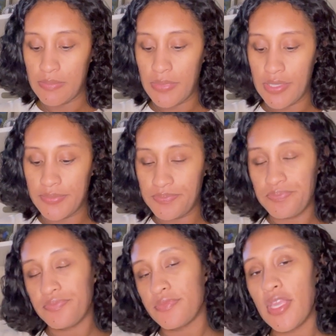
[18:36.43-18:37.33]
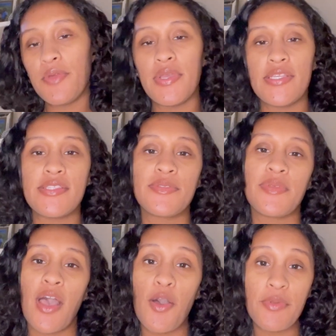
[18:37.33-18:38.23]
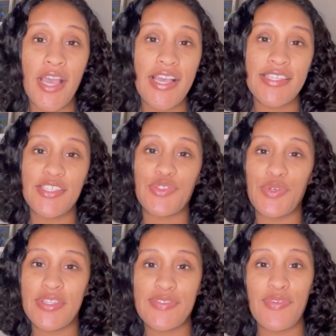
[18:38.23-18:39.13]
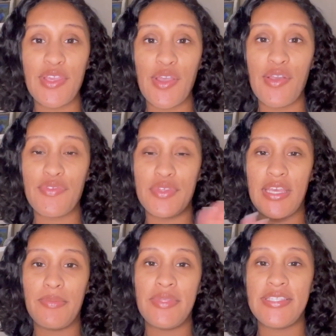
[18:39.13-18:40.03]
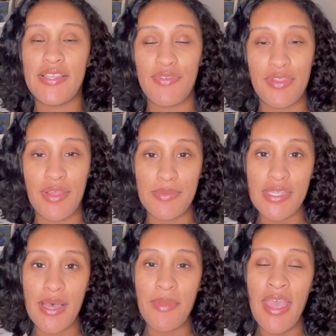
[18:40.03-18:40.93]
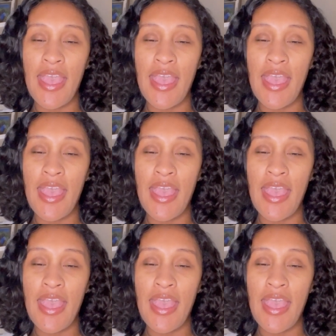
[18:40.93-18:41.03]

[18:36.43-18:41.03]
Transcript: But anyways, I hope you guys enjoyed this video. If you did, please give it a thumbs up.